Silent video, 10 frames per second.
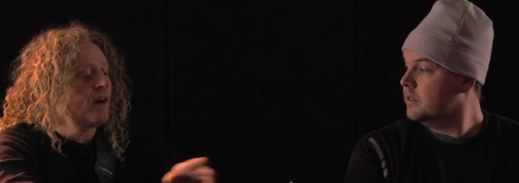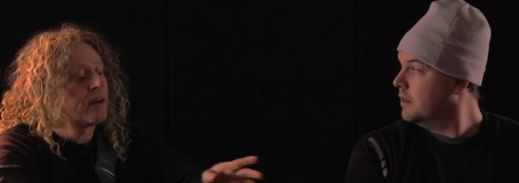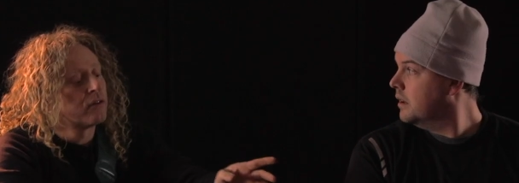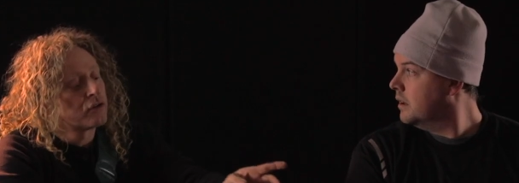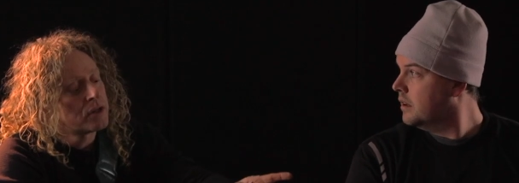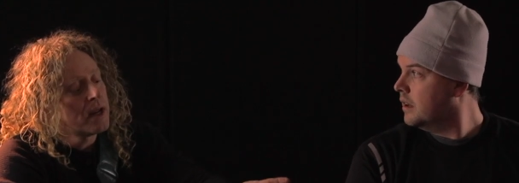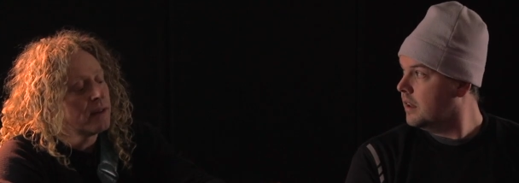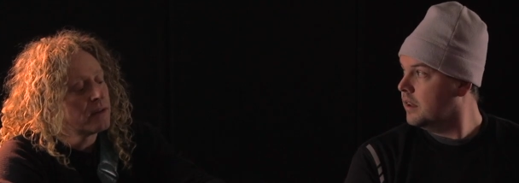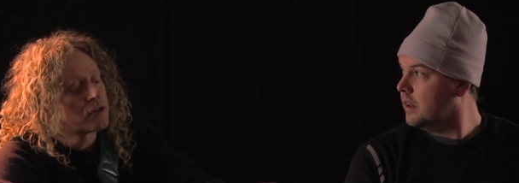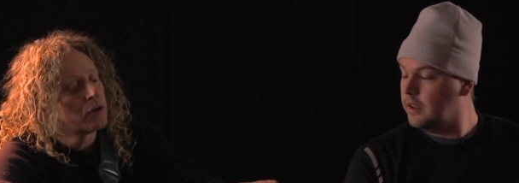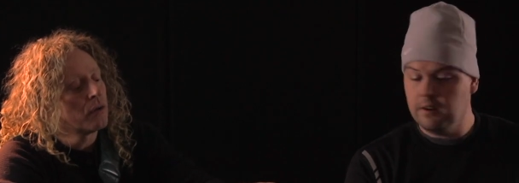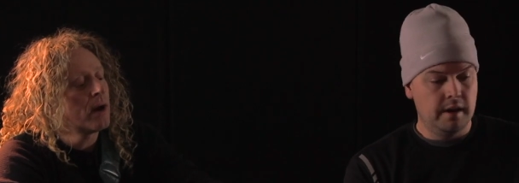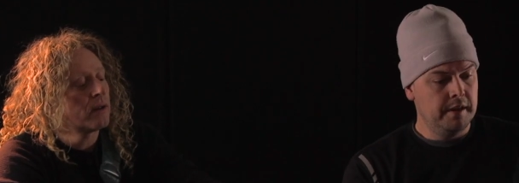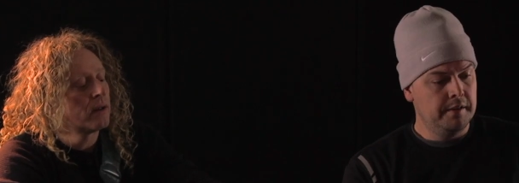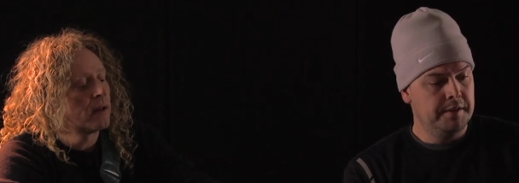Speaker 1: if I understand this
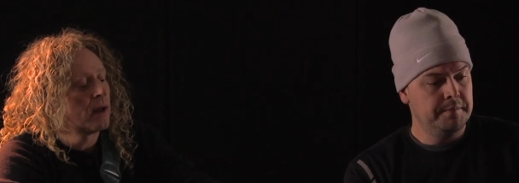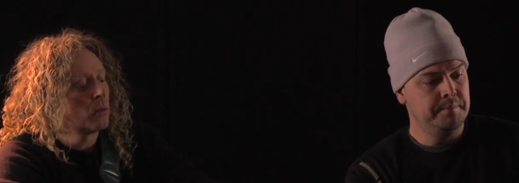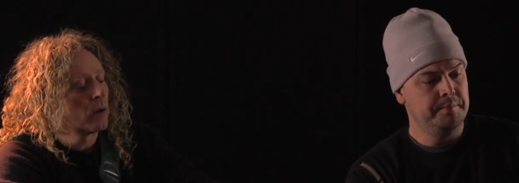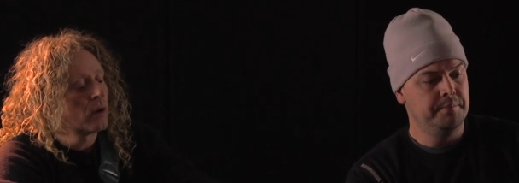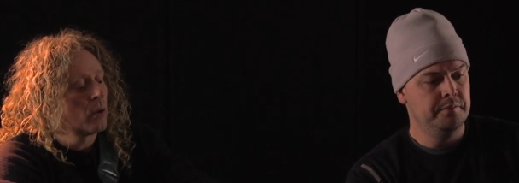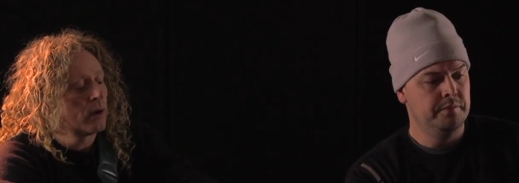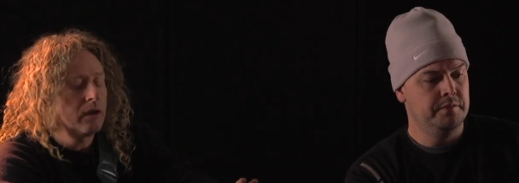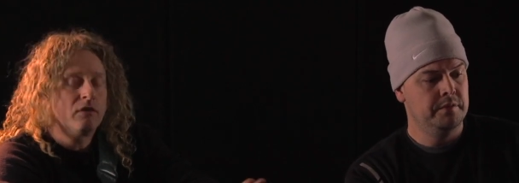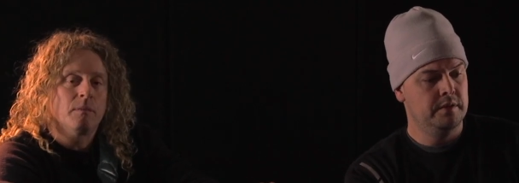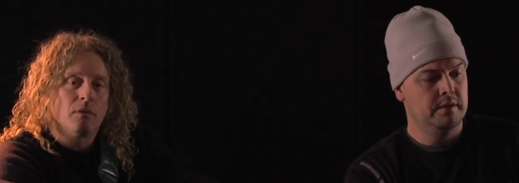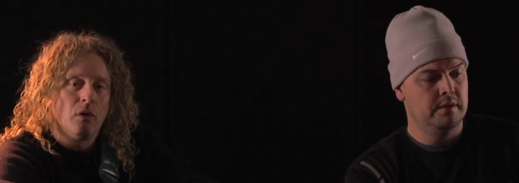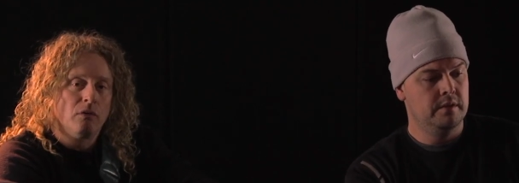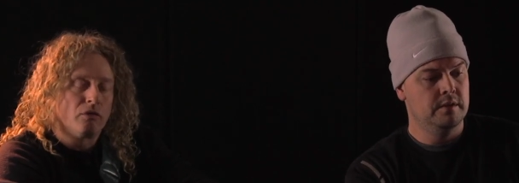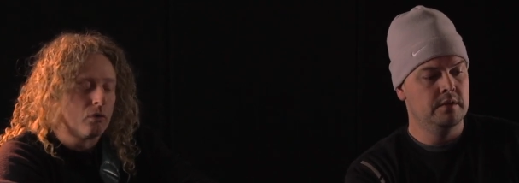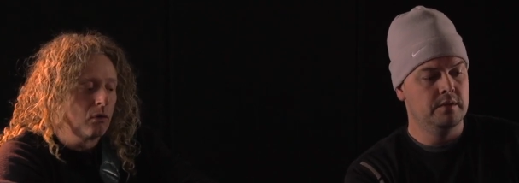correctly, then we're going into
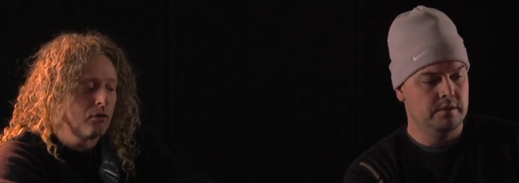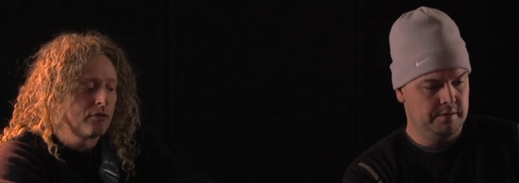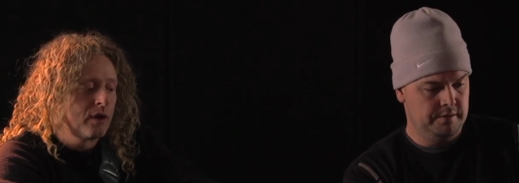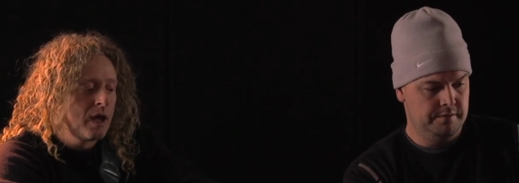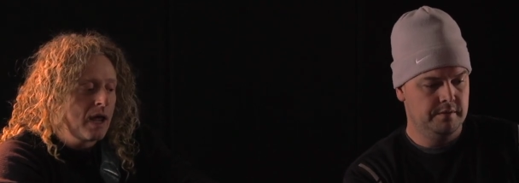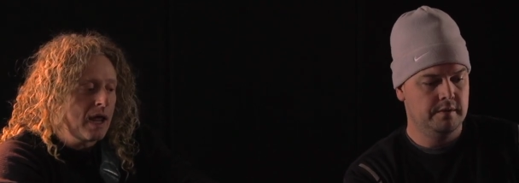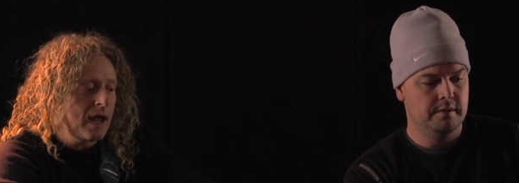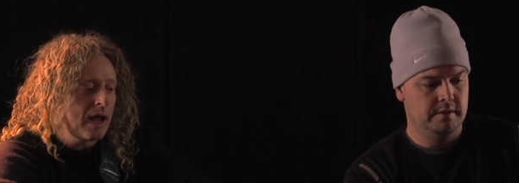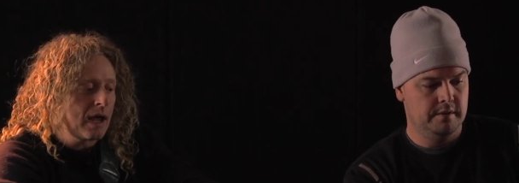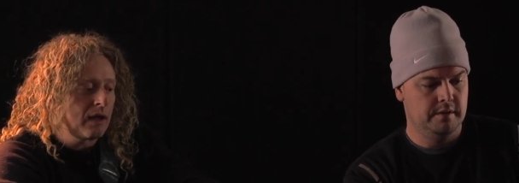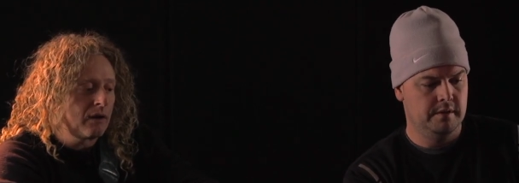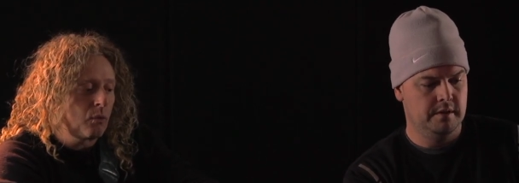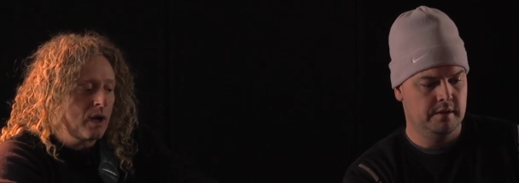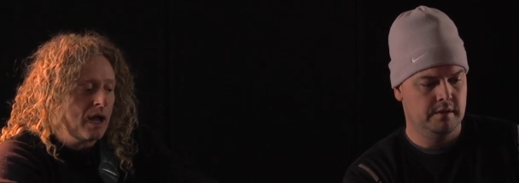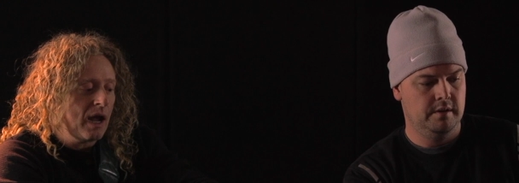Pro Tools,
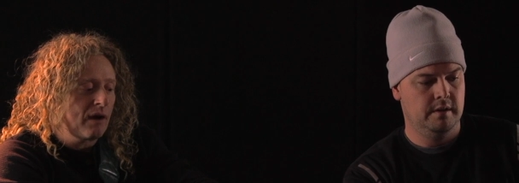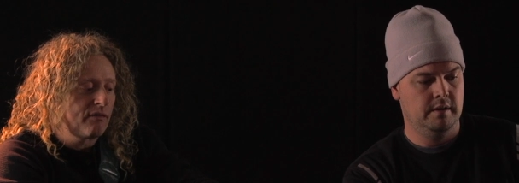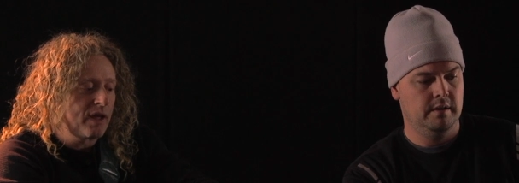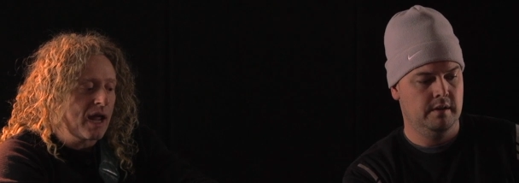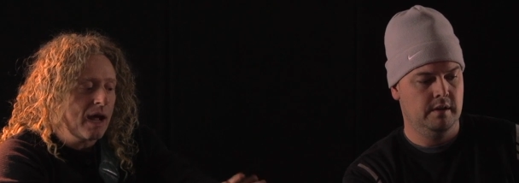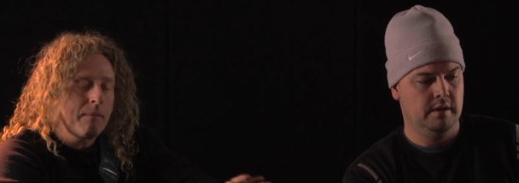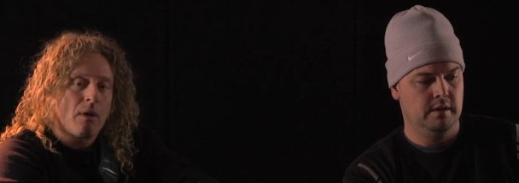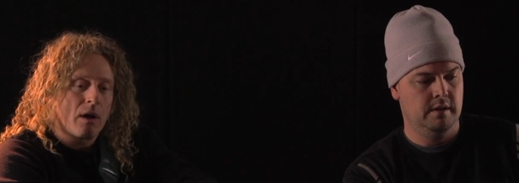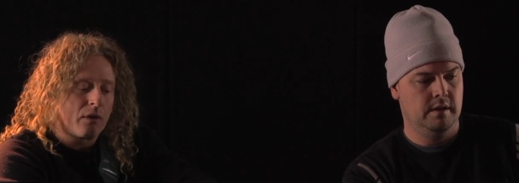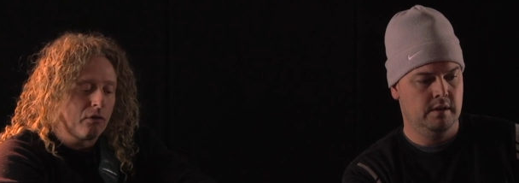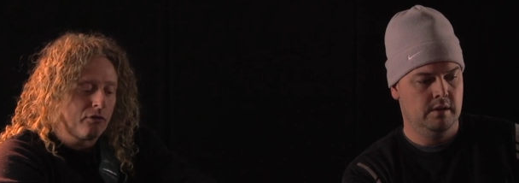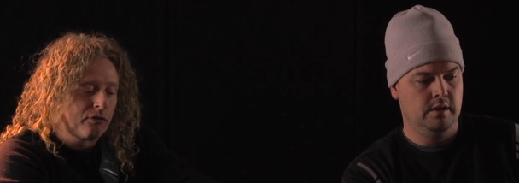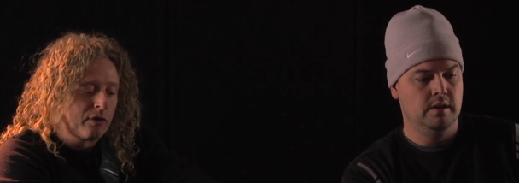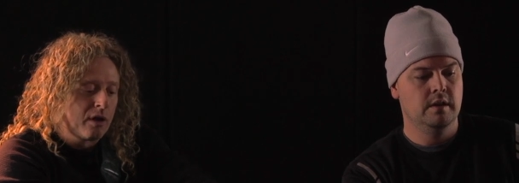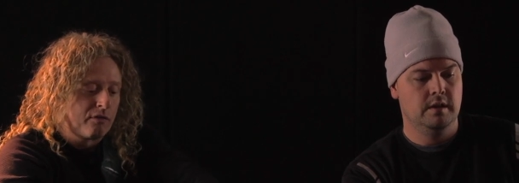and we have the amp
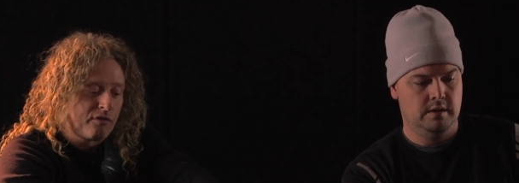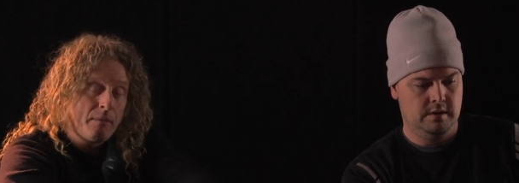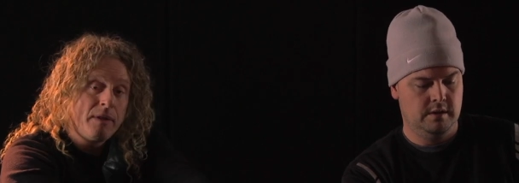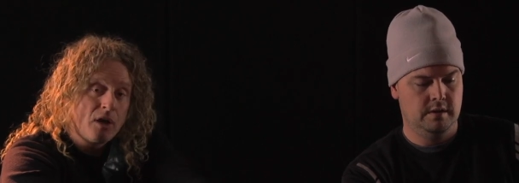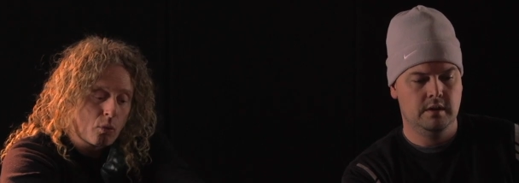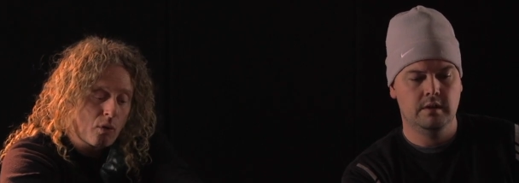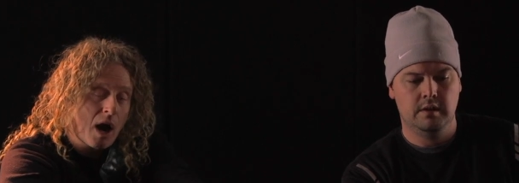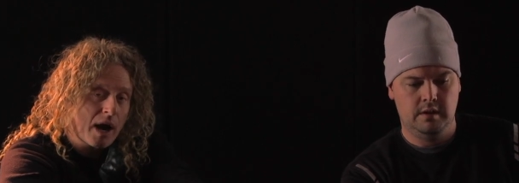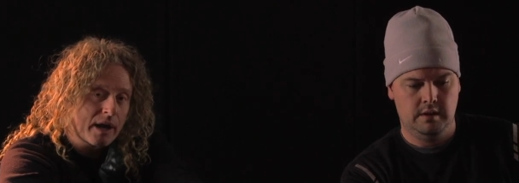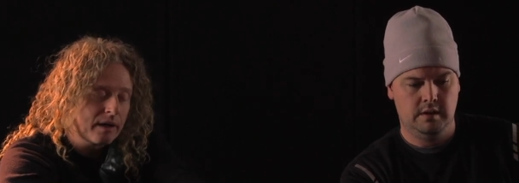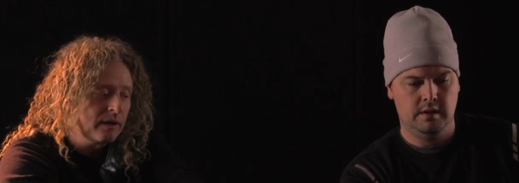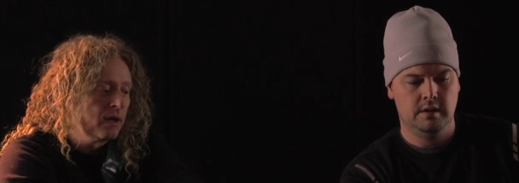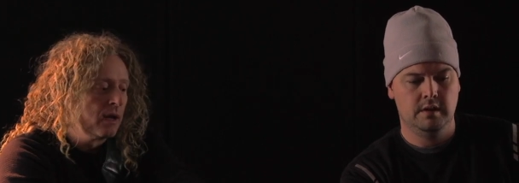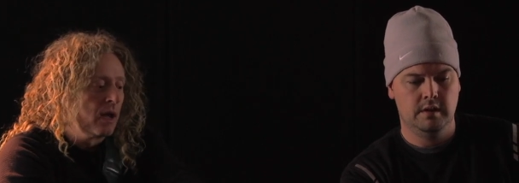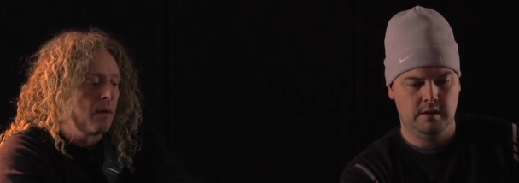models from the Orion.